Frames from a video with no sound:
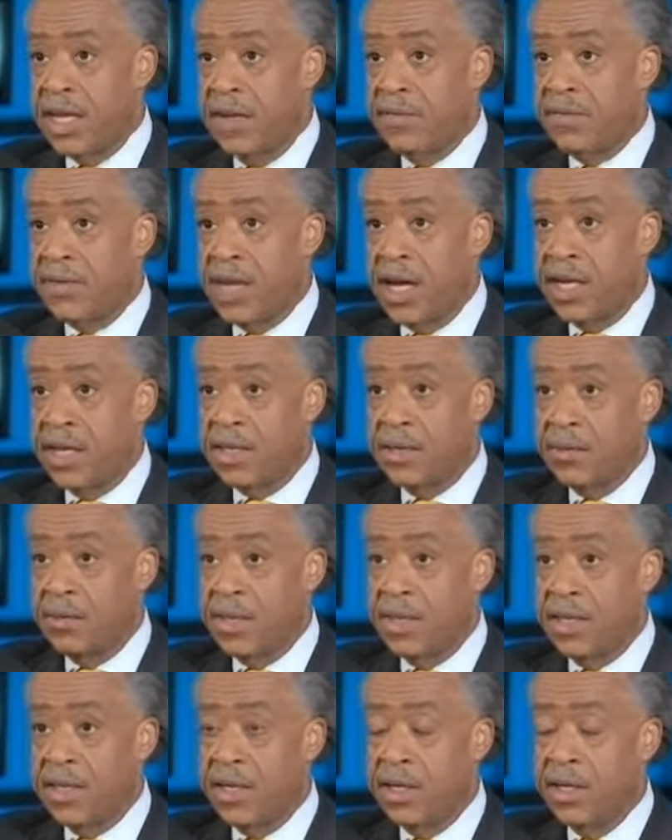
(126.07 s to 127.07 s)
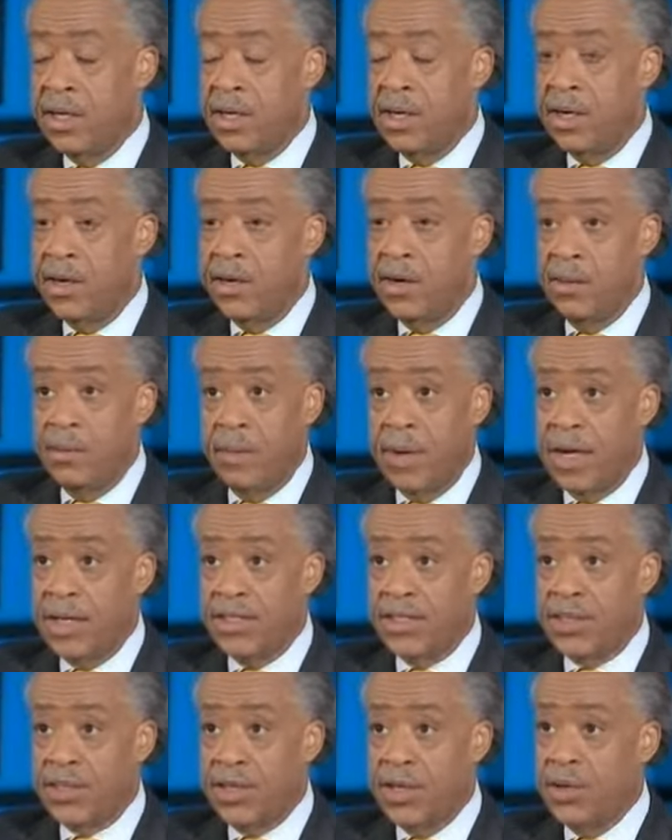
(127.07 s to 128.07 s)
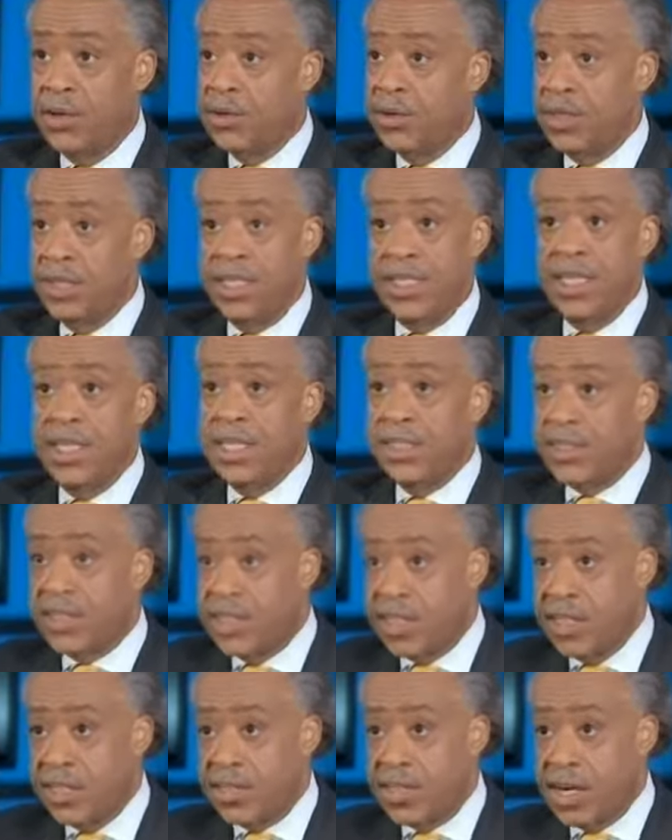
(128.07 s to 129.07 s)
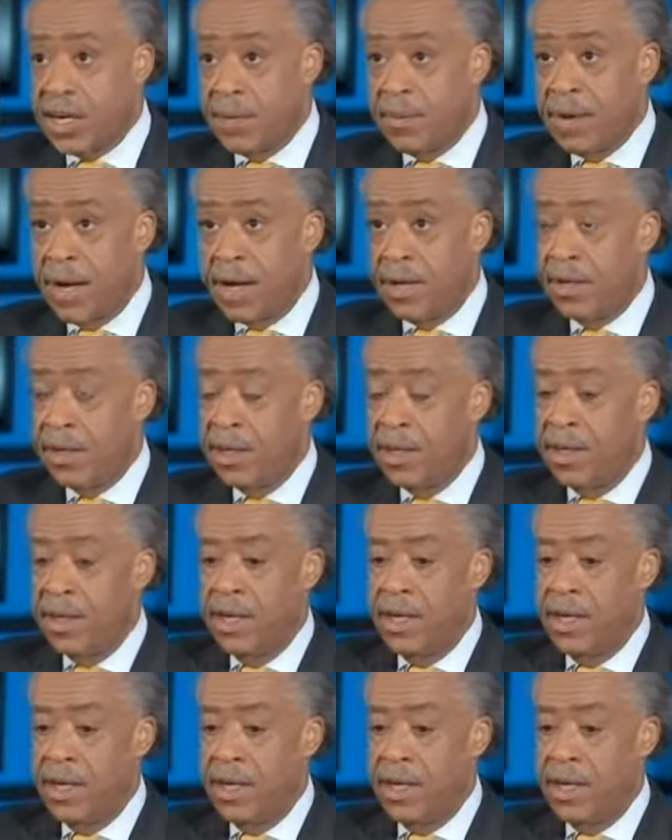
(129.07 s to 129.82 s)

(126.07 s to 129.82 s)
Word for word: I've documented on my show the DNC has come out